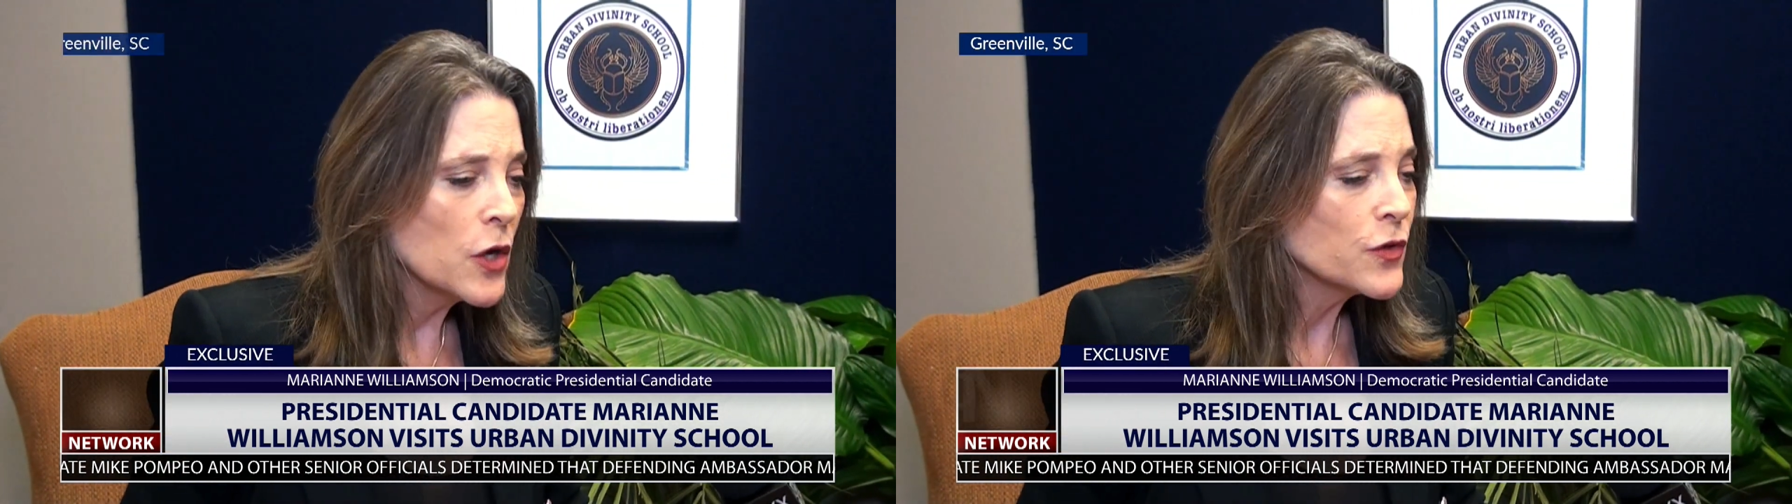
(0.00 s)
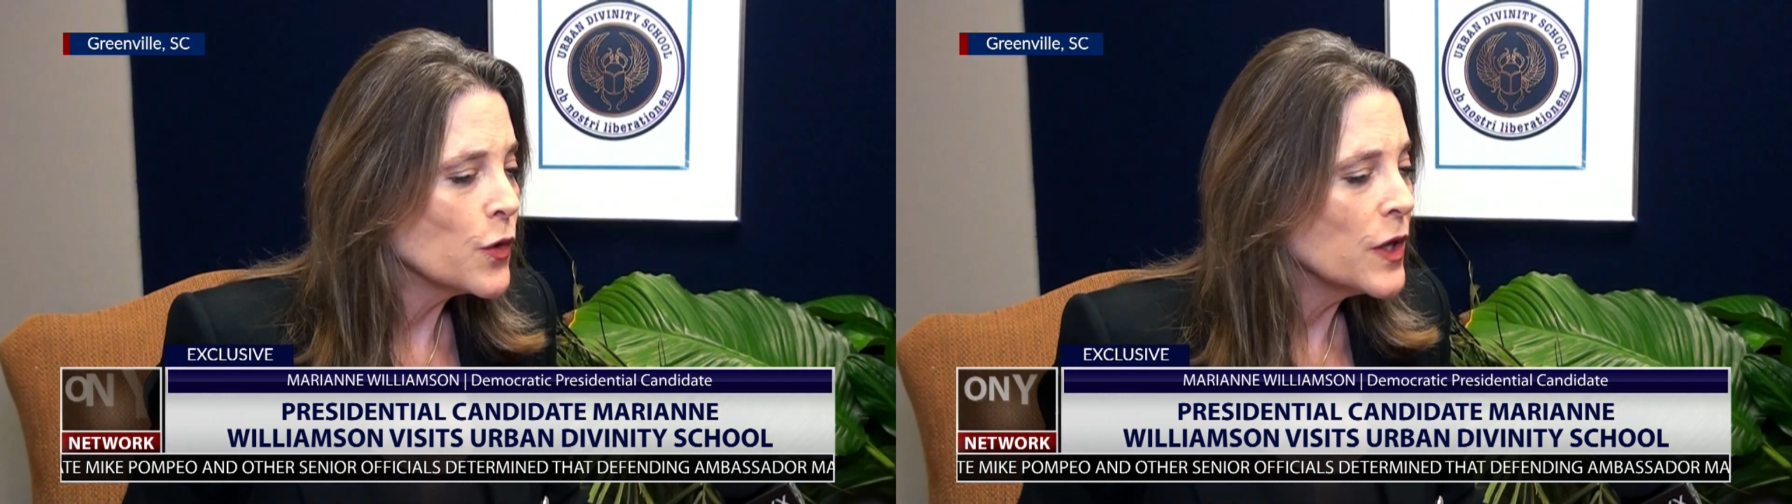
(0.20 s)

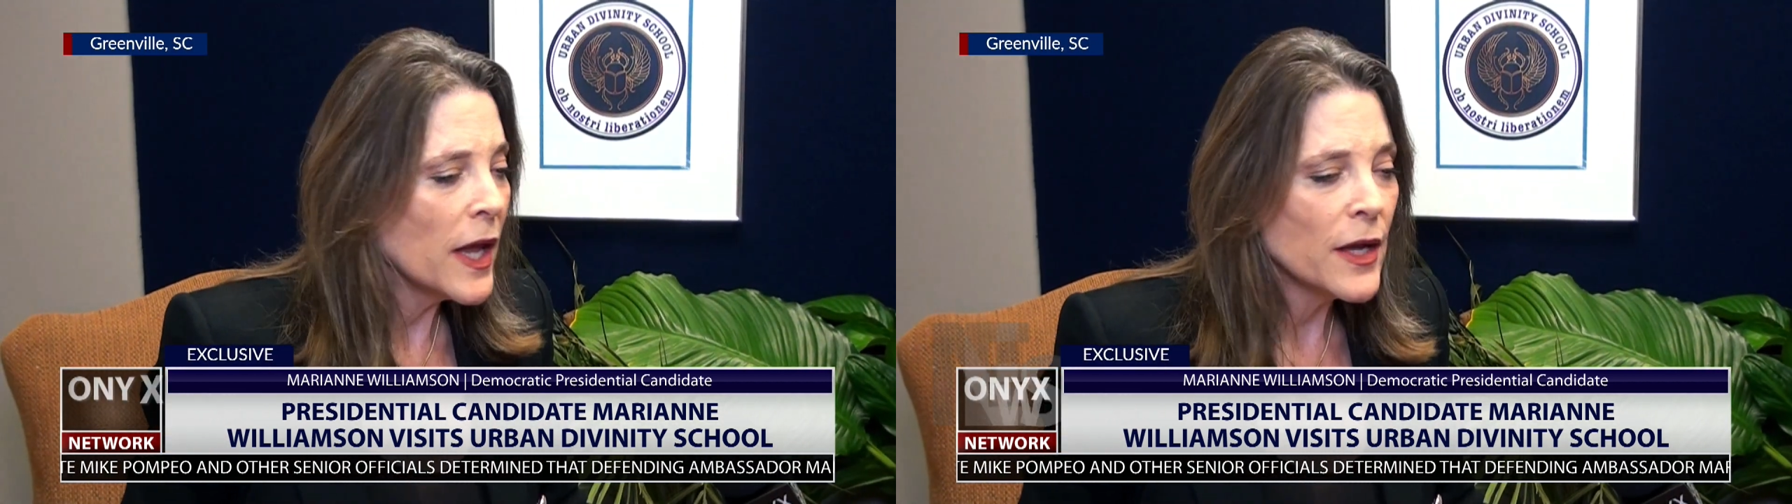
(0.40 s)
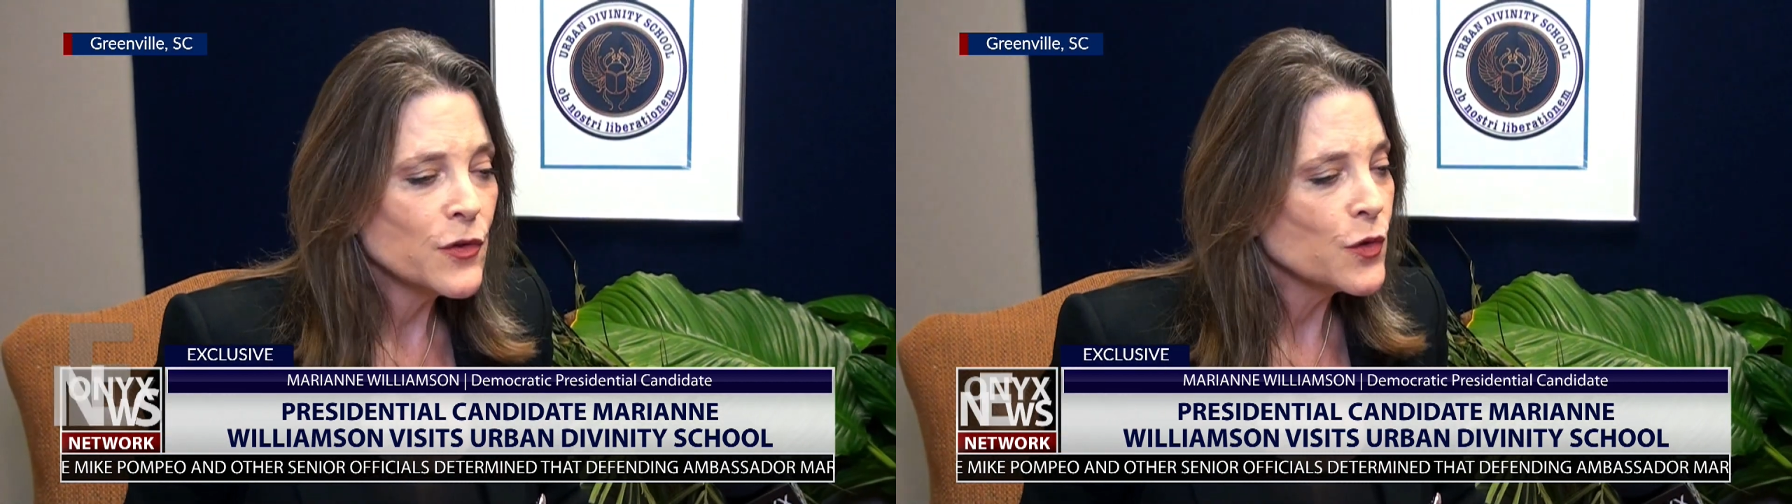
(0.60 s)
So
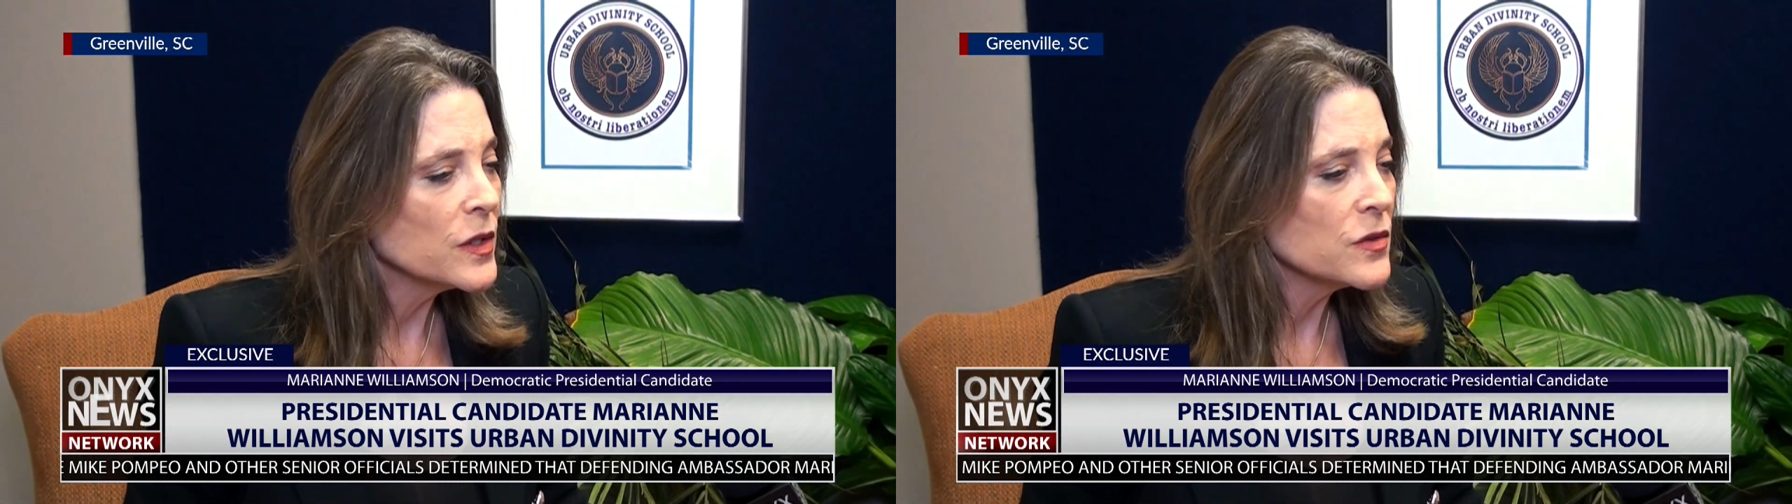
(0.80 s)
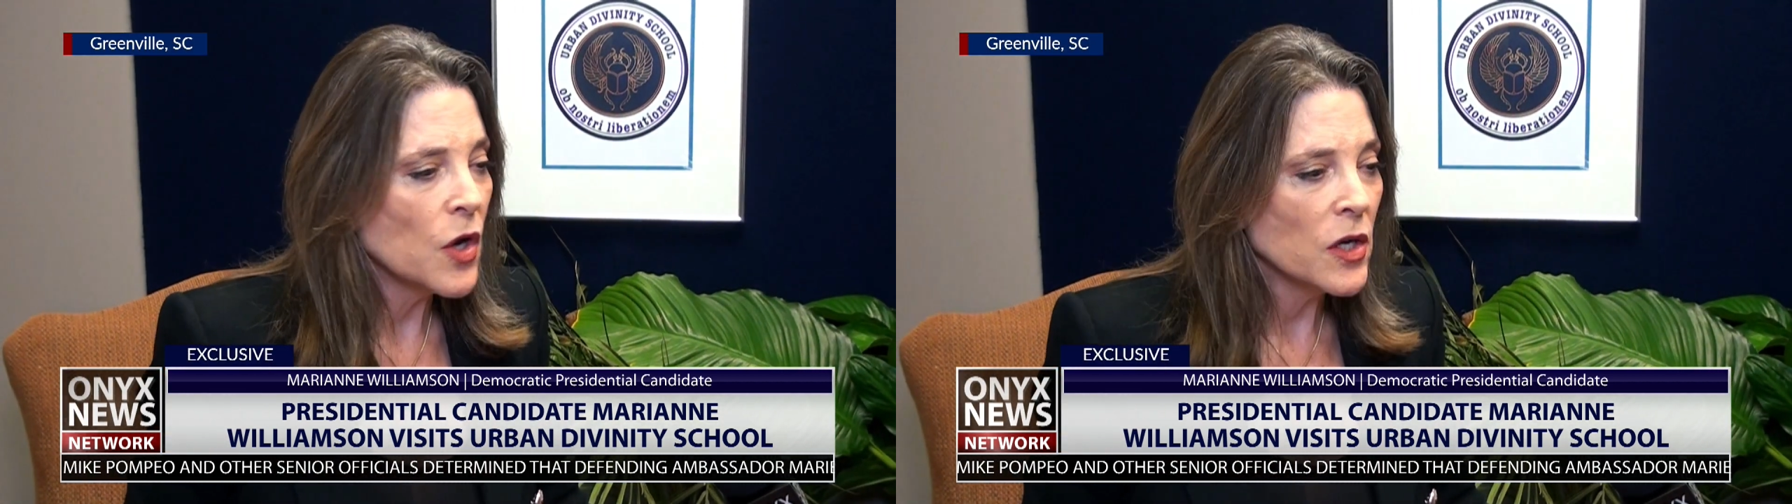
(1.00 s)
the answer
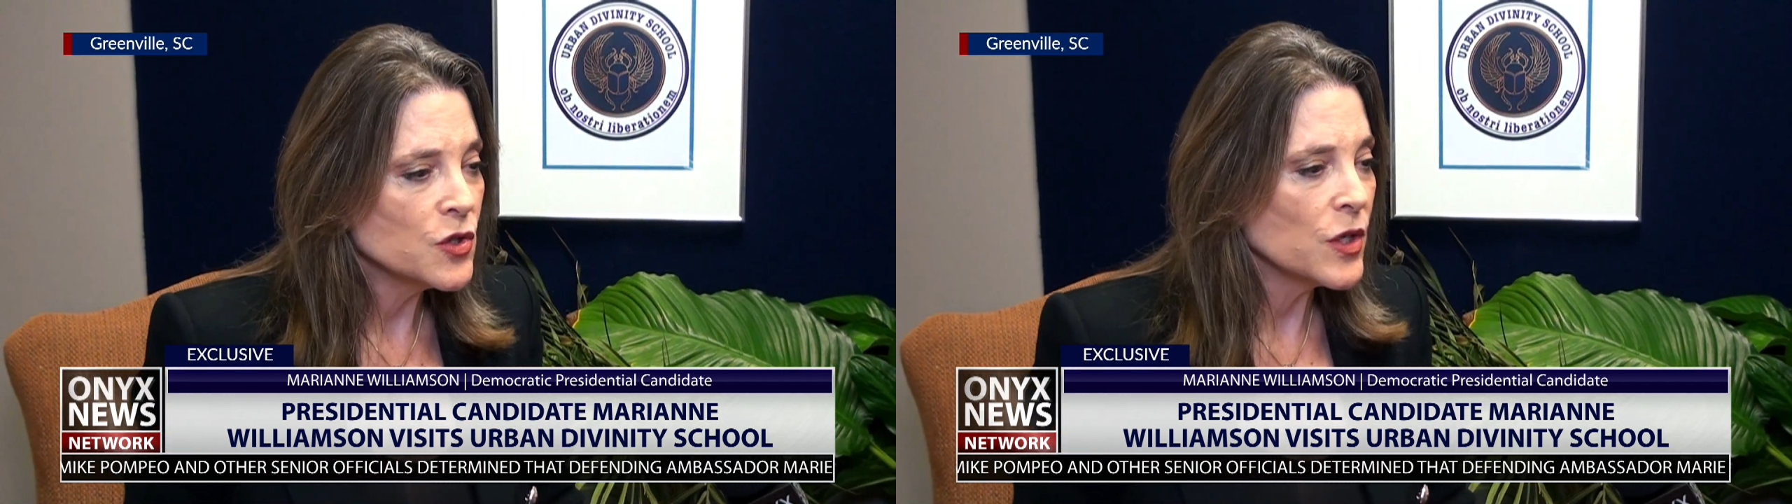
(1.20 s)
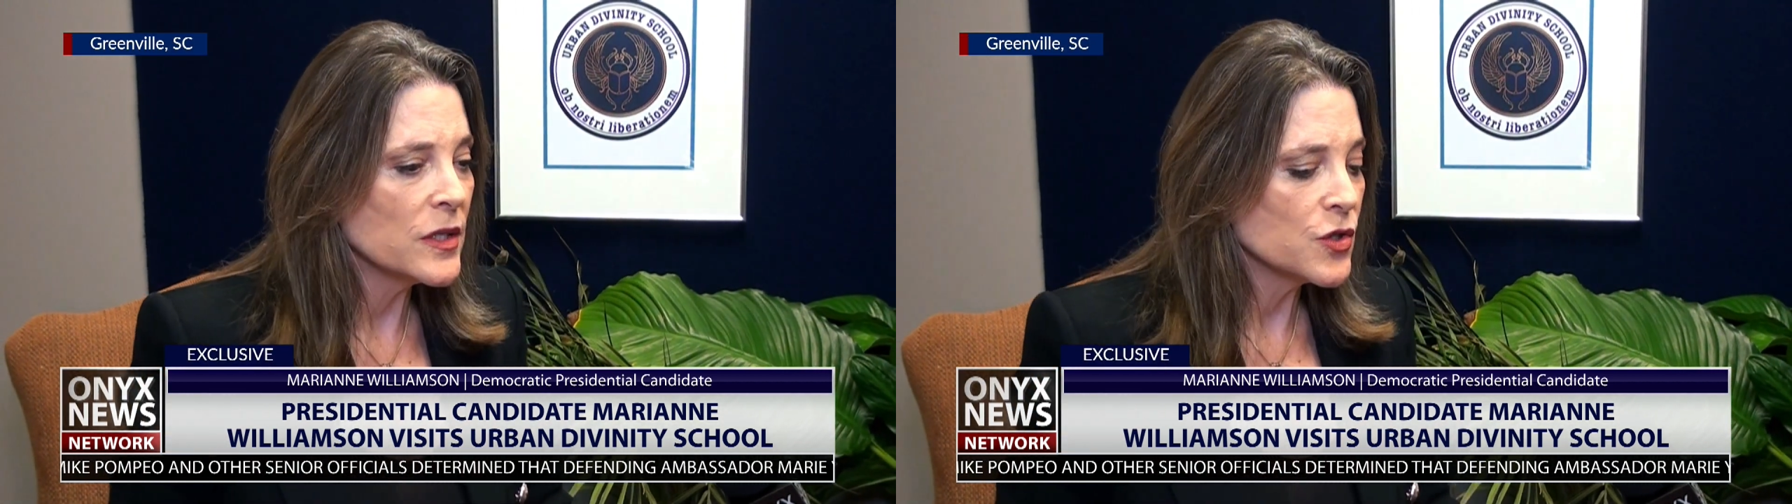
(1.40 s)
is
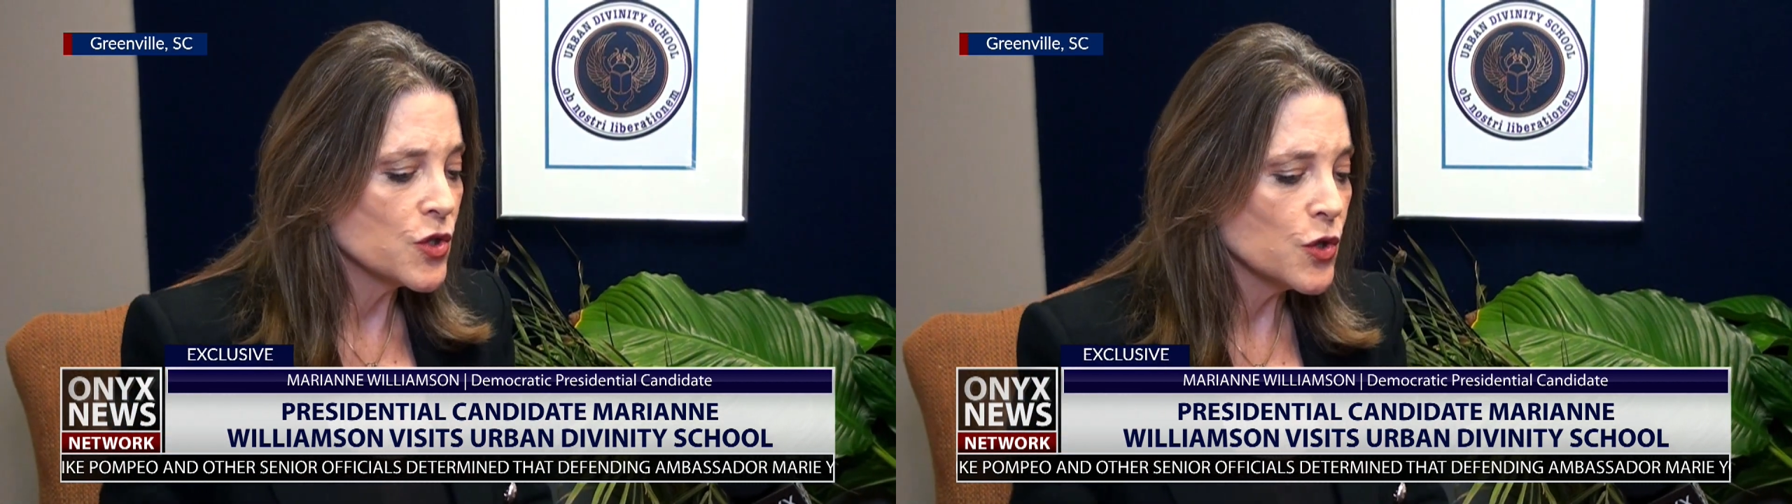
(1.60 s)
not just